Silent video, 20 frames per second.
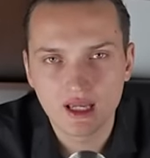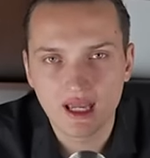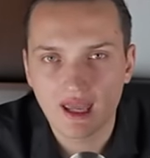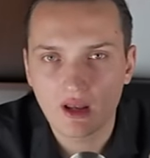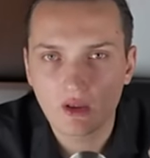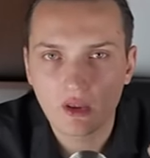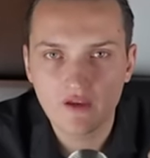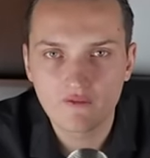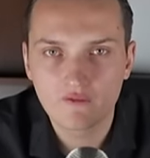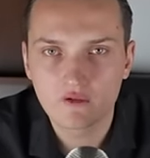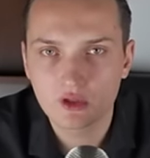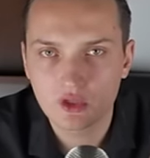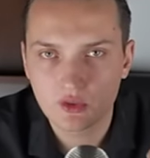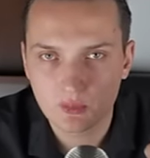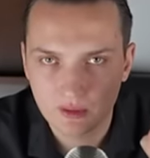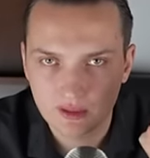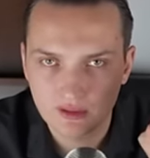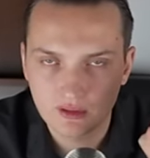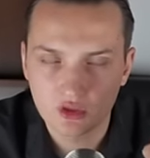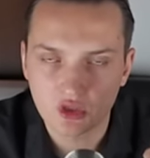leverage
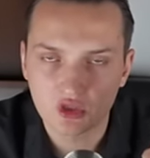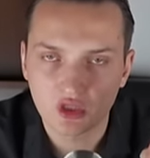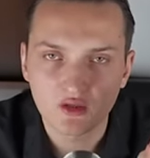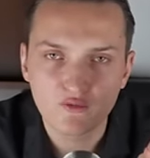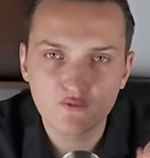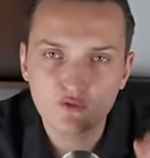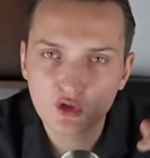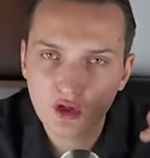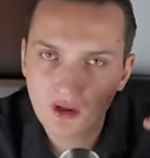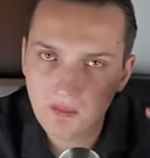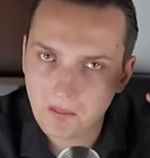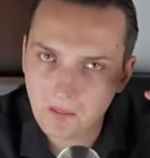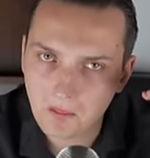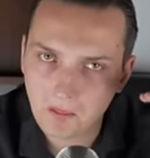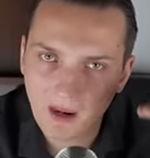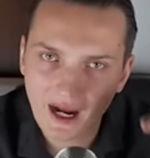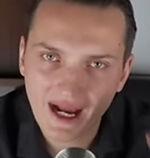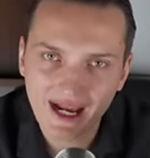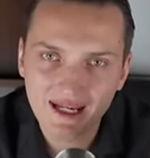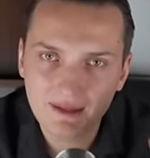position if you are
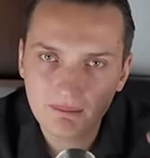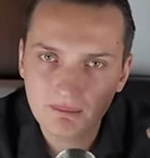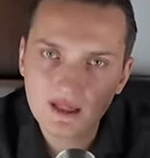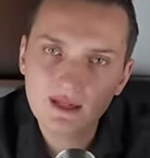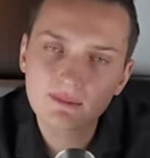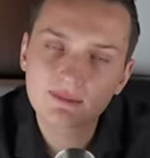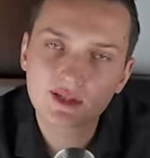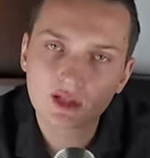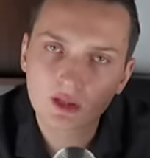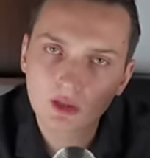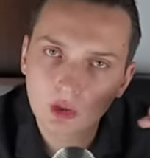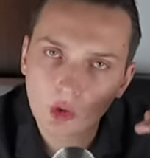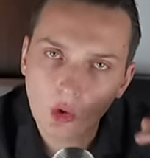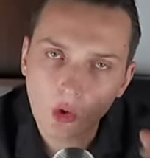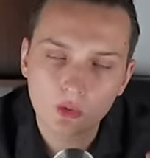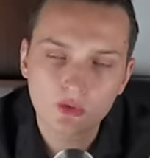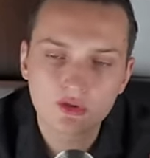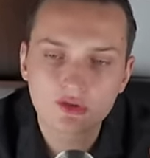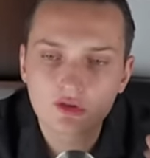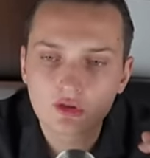buying memes
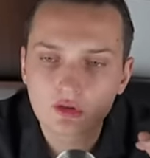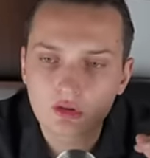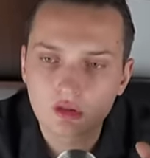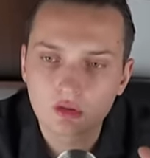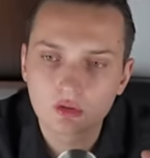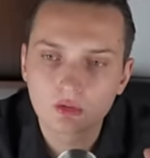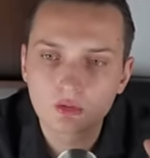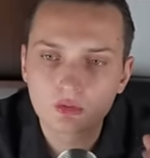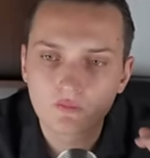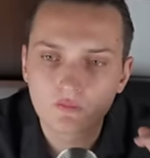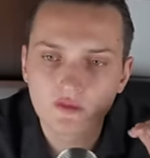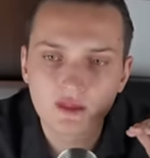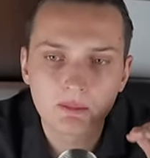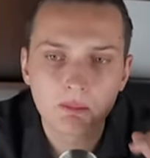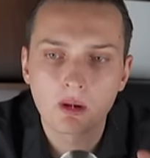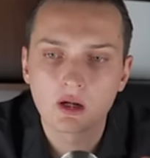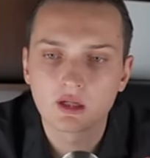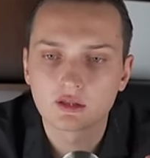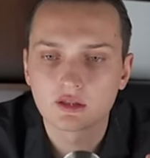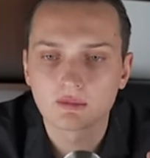close to the
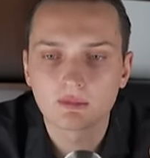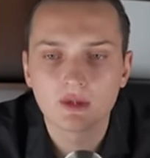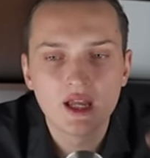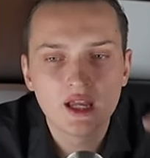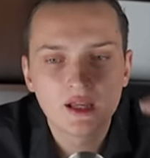bottom